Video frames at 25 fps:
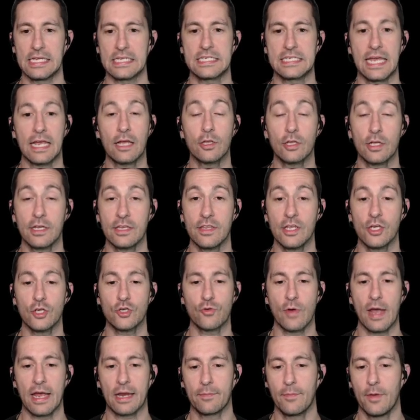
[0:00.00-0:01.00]
is take a look at the
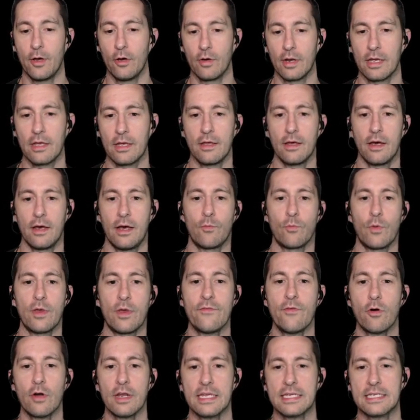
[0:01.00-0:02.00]
attract mode.
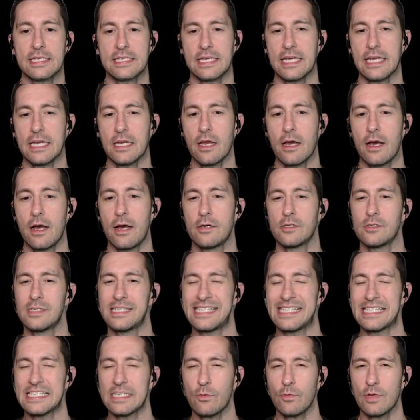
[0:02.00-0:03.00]
We've already seen,
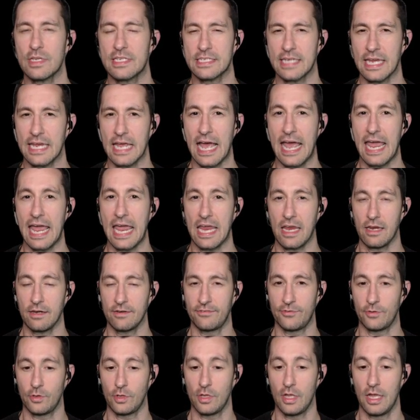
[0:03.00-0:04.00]
I would say, a
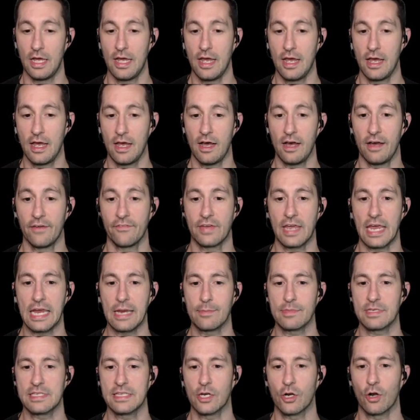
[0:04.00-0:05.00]
handful of
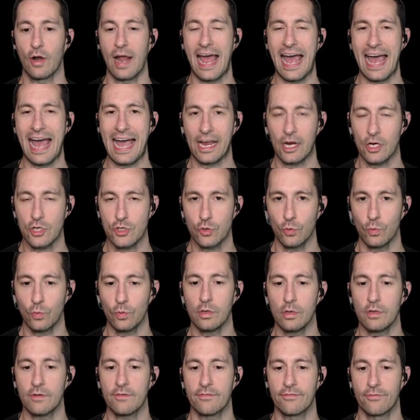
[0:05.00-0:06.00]
games that are
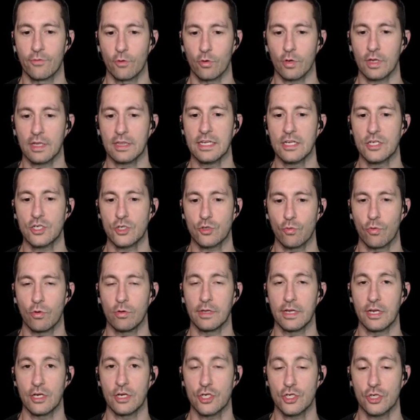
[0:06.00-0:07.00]
actual vertically
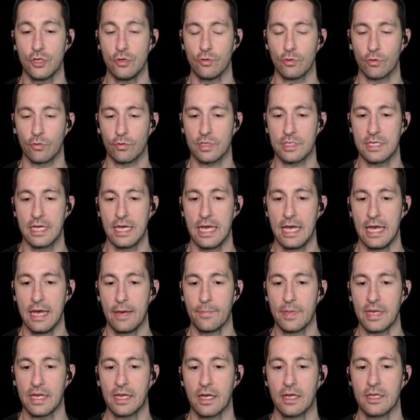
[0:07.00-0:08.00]
scrolling shooters,
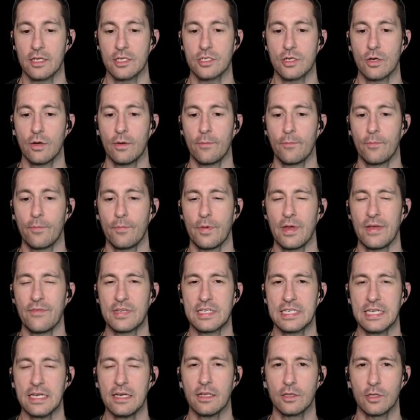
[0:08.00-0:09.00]
because we've
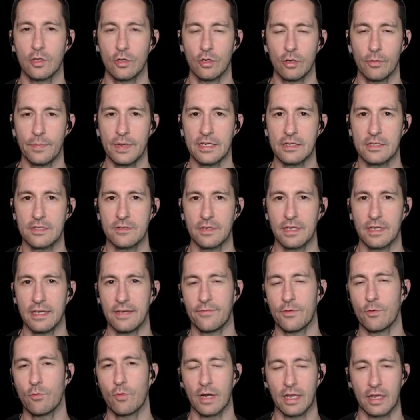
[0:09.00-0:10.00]
seen a little bit,
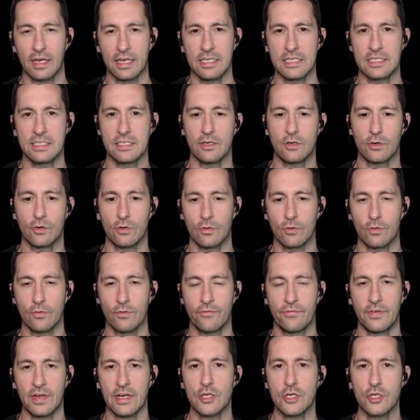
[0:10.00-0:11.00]
if you want to
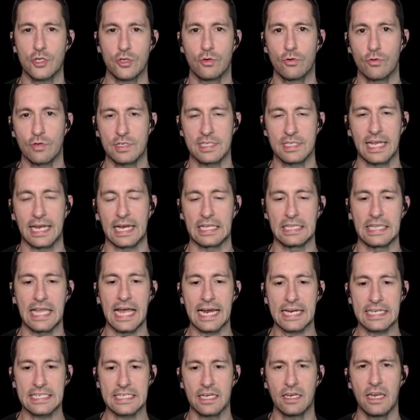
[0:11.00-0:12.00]
consider fixed shooters like
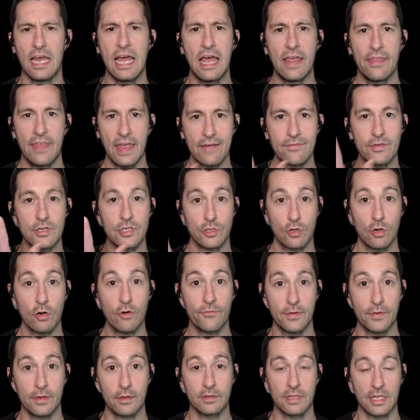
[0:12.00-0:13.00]
Galaxian, they have a
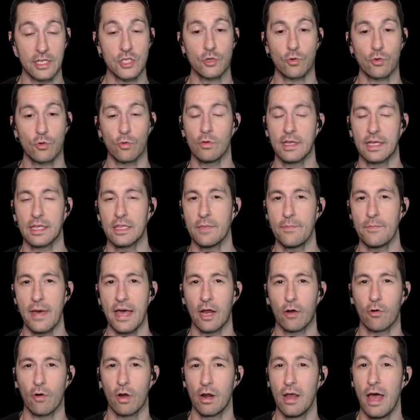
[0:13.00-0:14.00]
star field that's scrolling in the
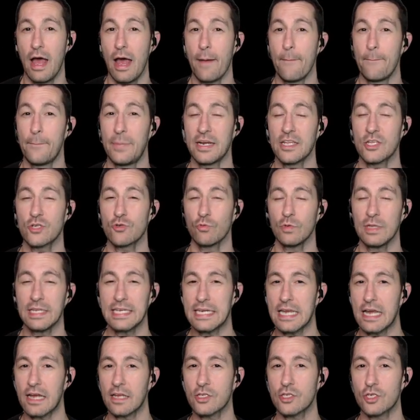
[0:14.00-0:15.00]
background, but it's
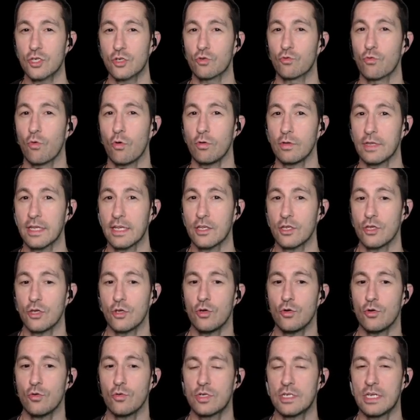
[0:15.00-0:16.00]
really not scrolling
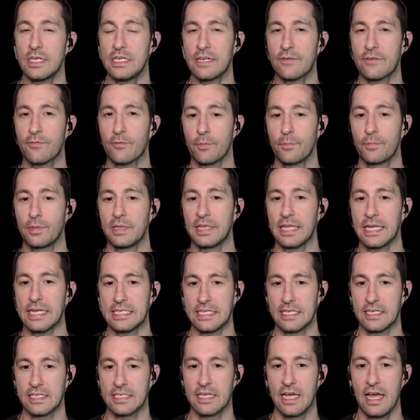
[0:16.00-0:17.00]
you to different
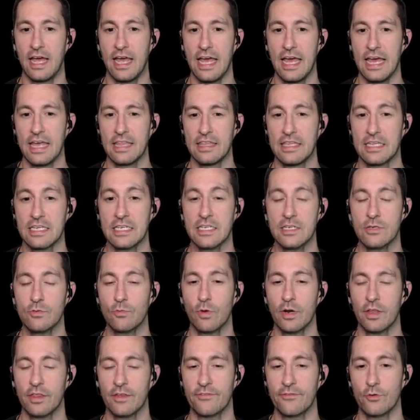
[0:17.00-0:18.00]
places. This is
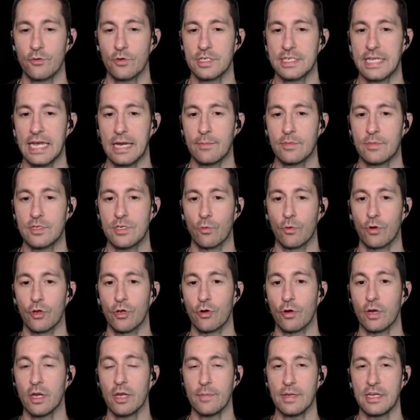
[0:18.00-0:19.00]
one of the first games where
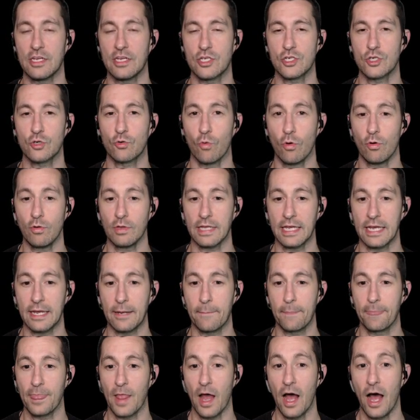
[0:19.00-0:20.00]
you're going to be
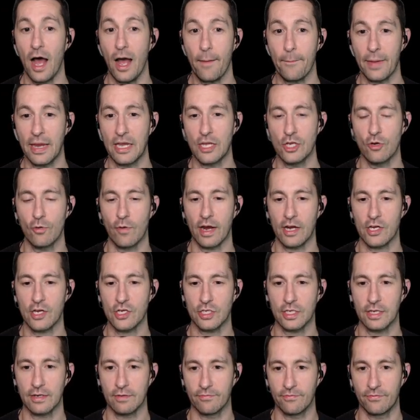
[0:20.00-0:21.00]
scrolling up and you
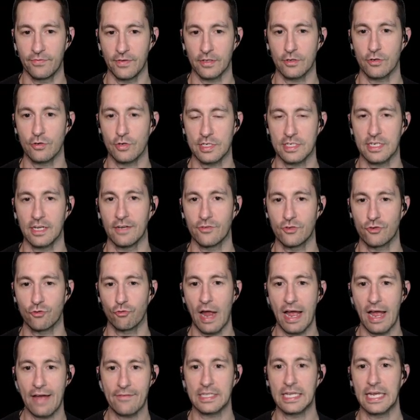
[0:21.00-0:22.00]
actually feel yourself
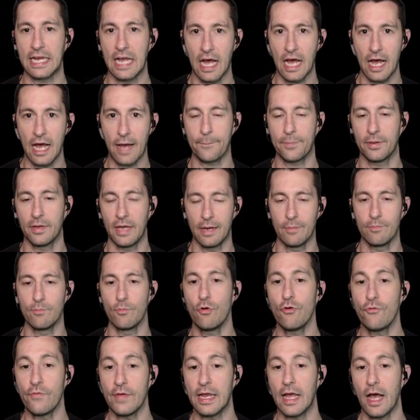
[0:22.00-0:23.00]
traveling up and
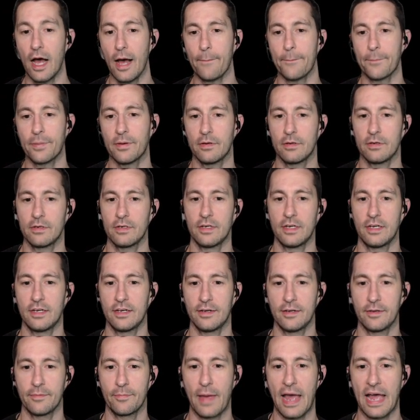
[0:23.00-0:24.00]
moving up
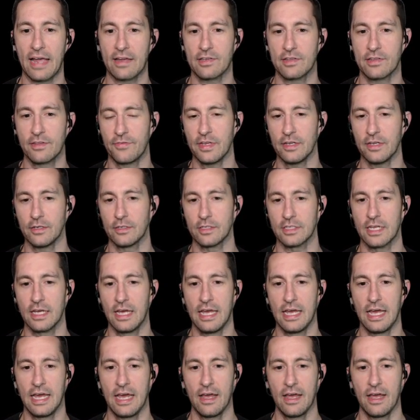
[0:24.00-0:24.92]
past the field.